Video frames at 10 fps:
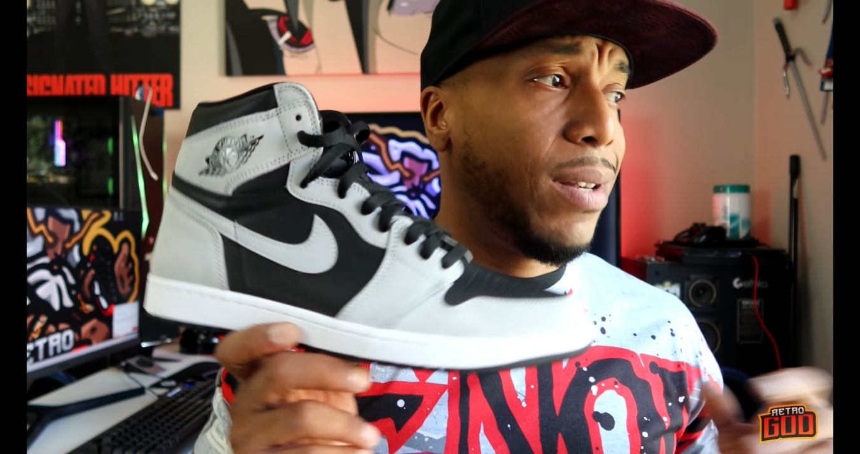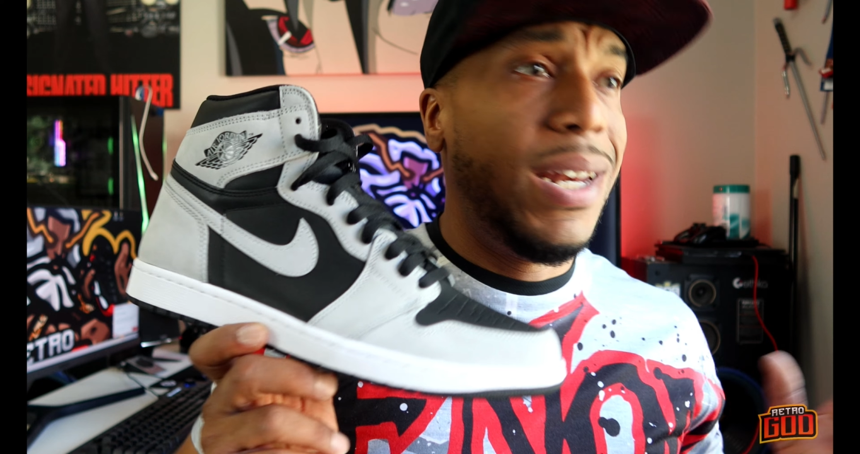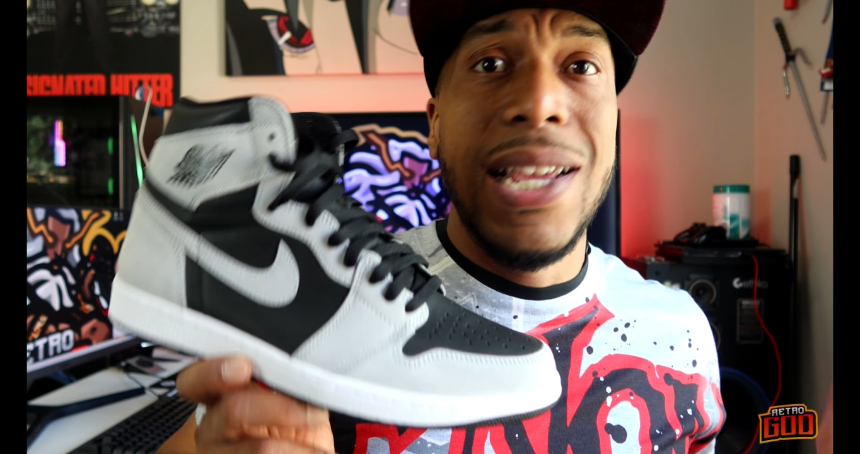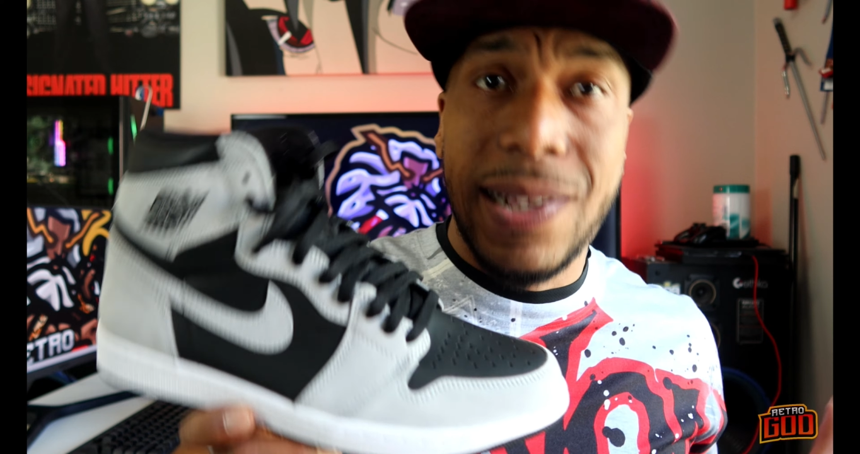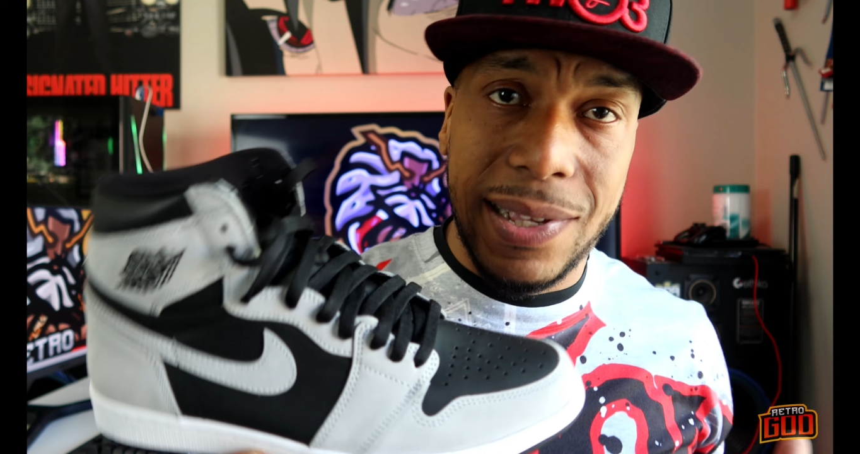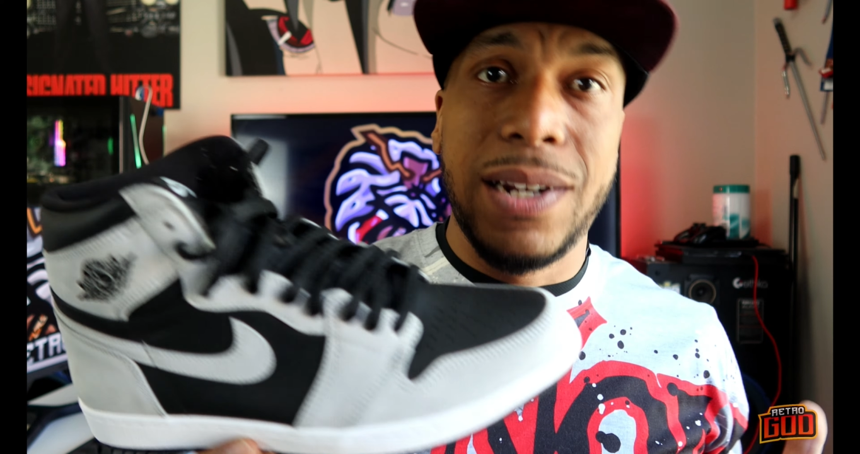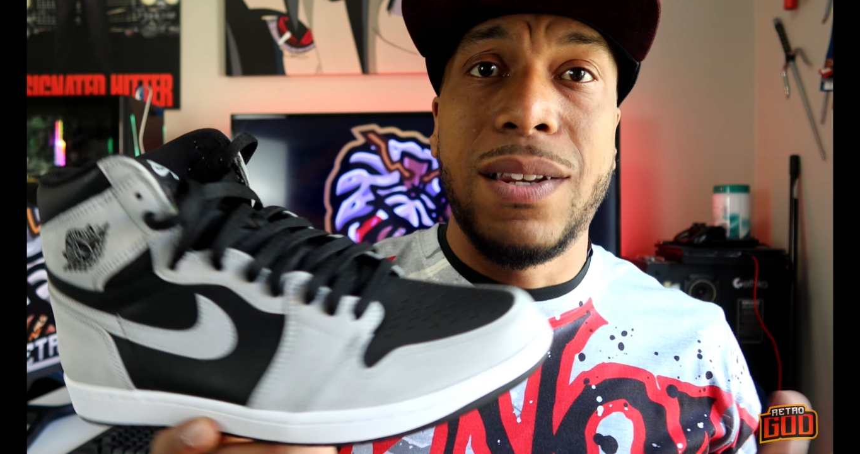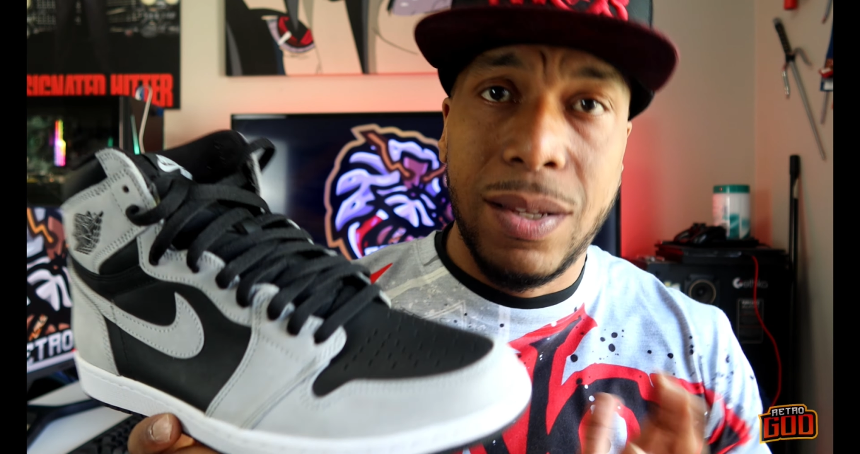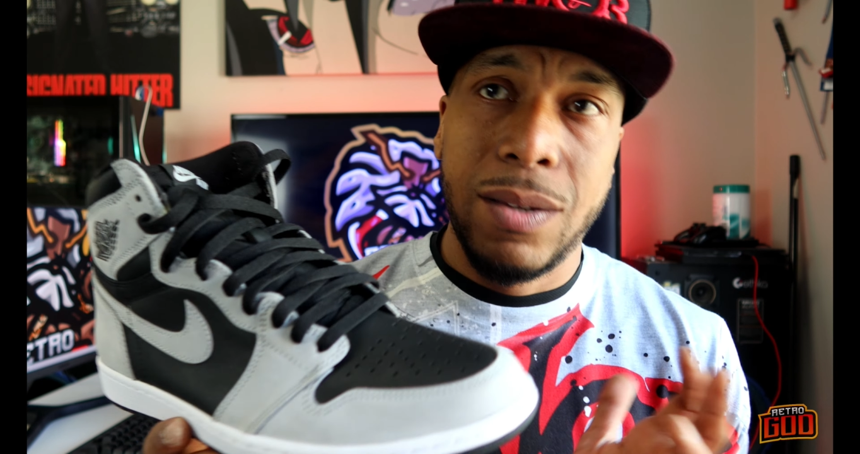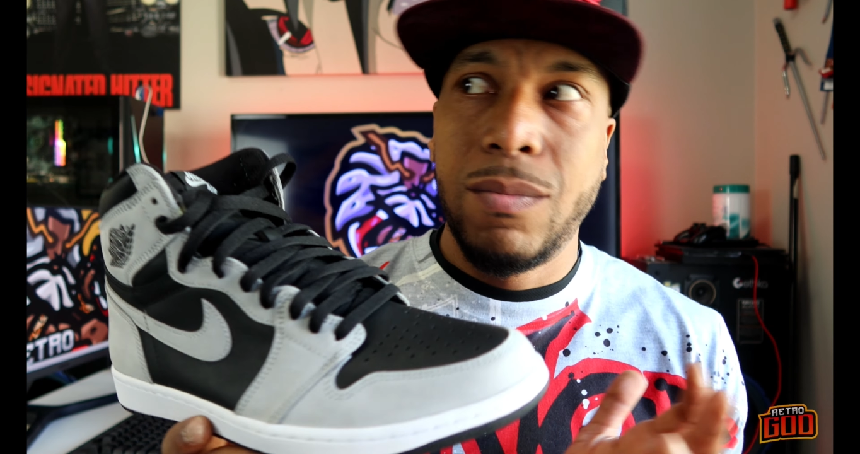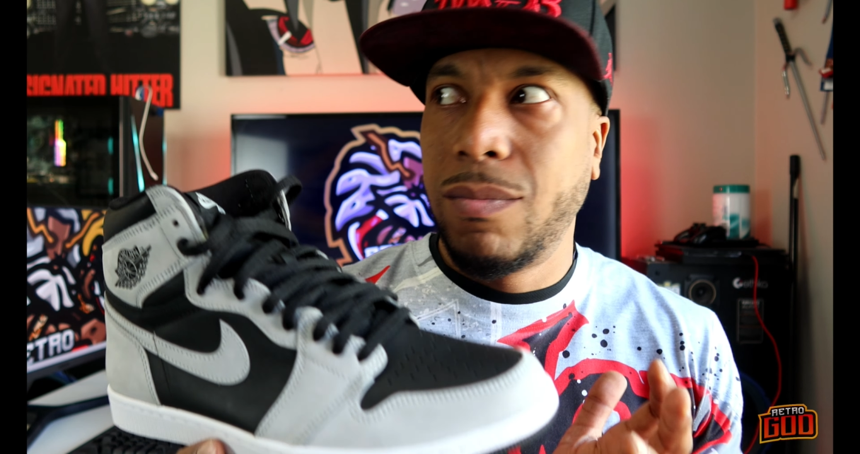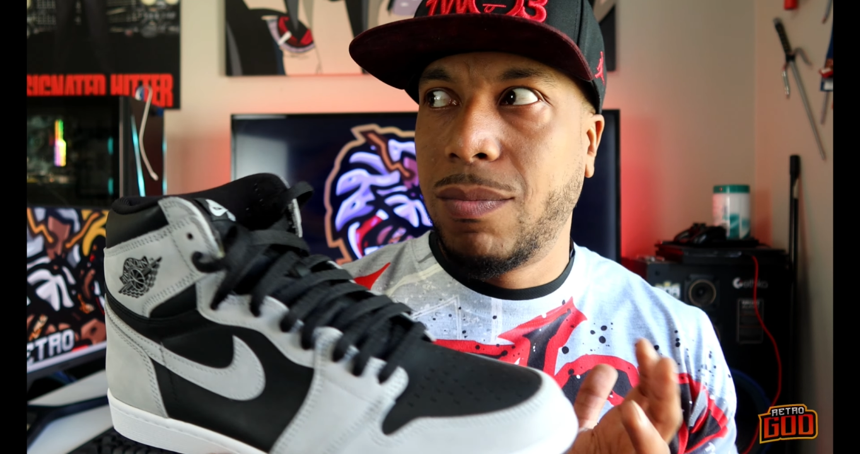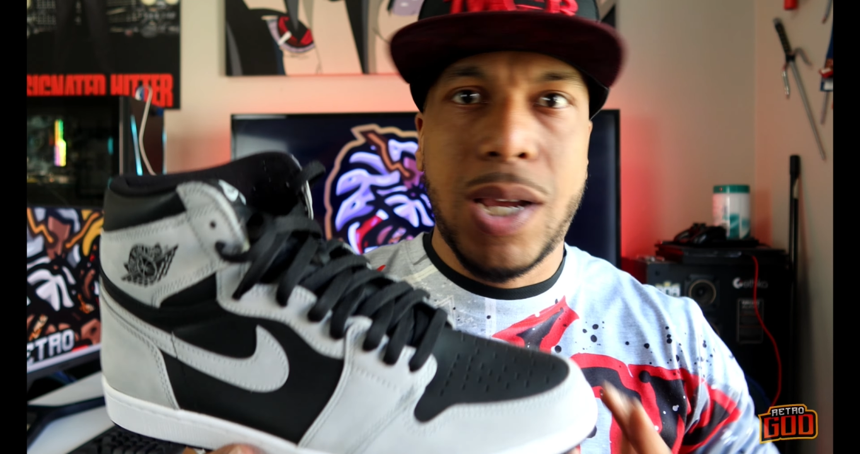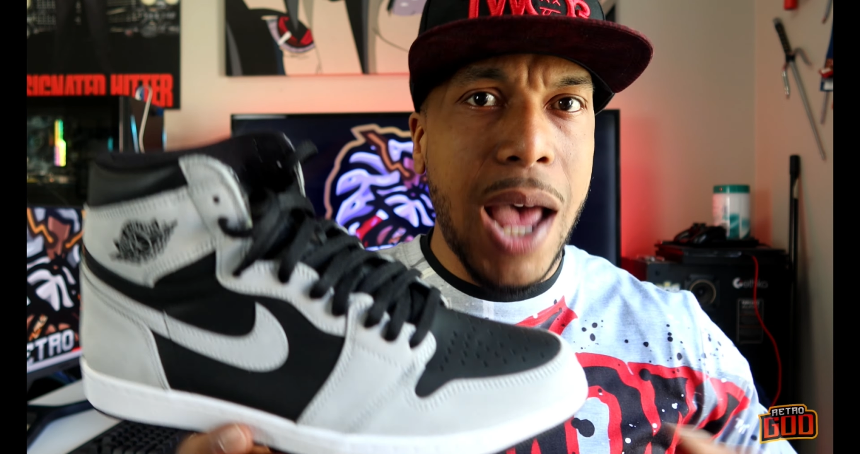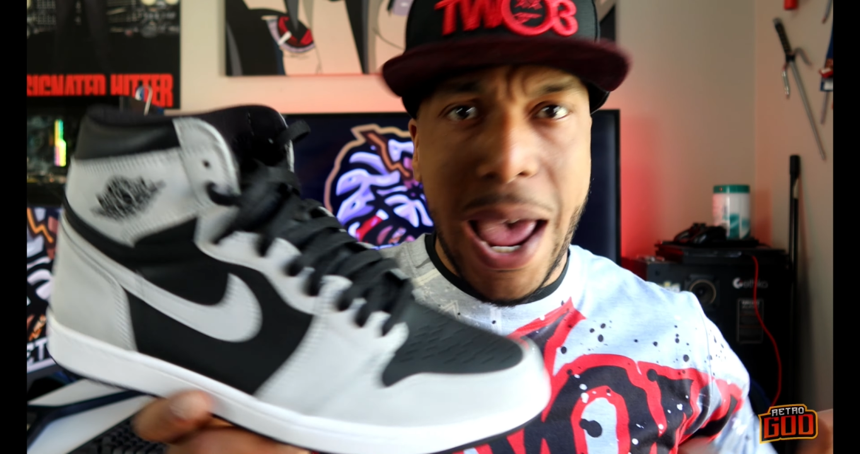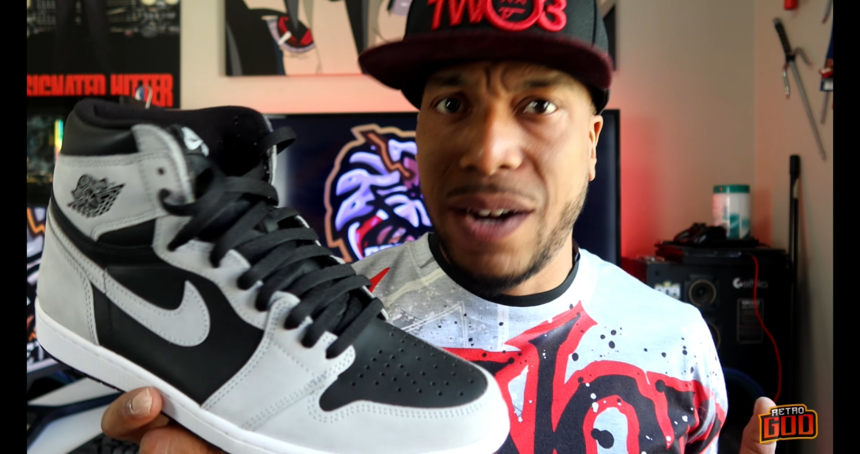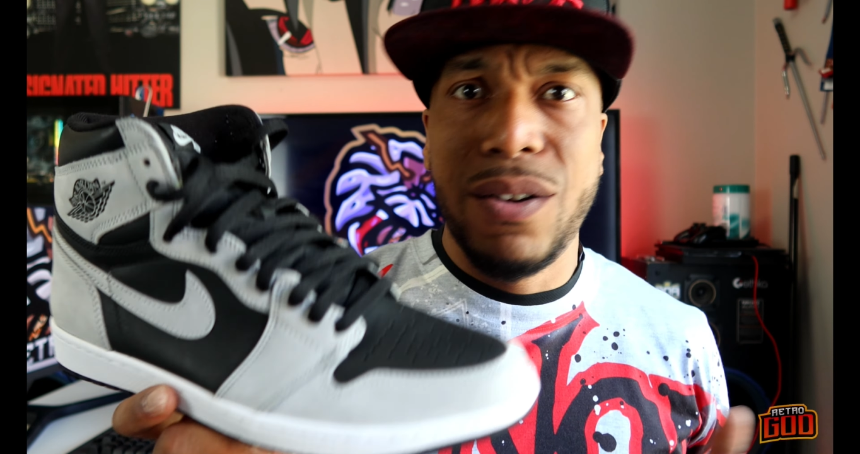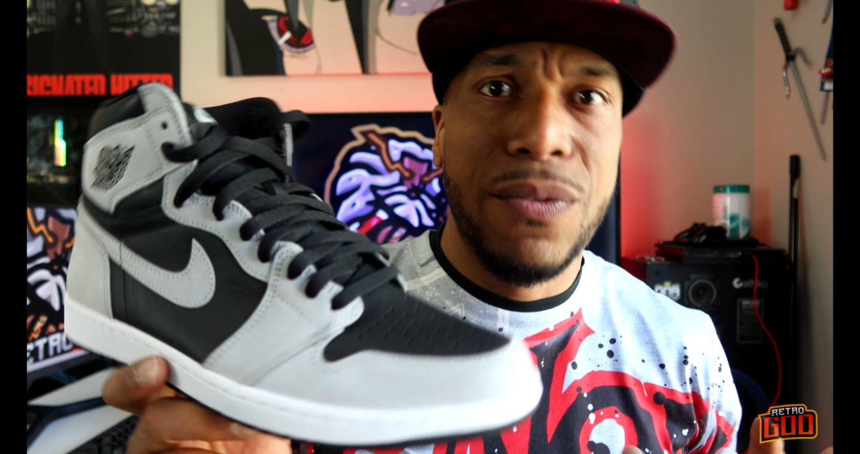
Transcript: decent, kind